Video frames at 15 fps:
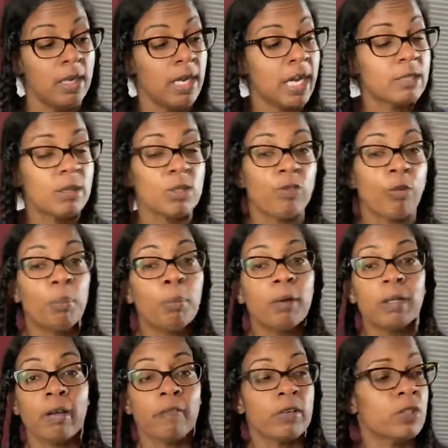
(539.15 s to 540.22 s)
Especially for book
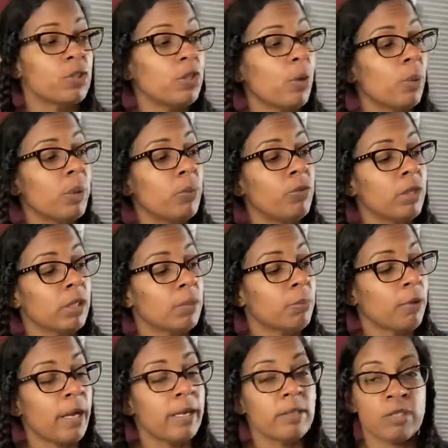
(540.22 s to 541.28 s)
lovers, you know, we really
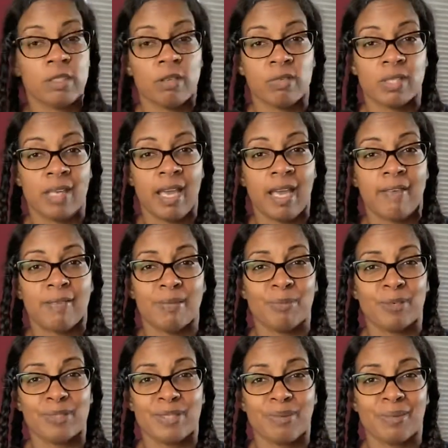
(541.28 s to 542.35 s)
pride ourselves in having
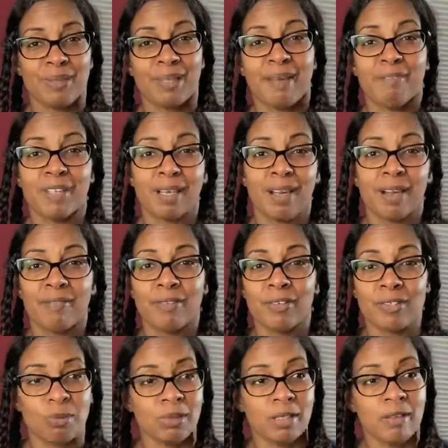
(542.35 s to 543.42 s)
books that we love the
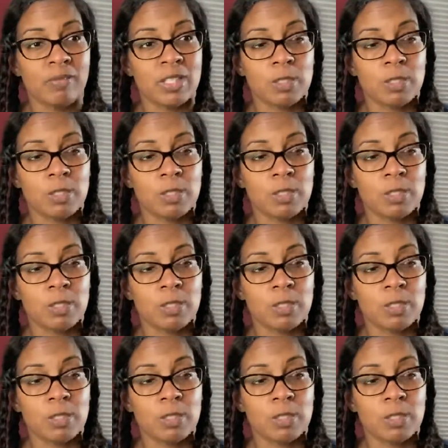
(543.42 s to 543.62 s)
covers, we love the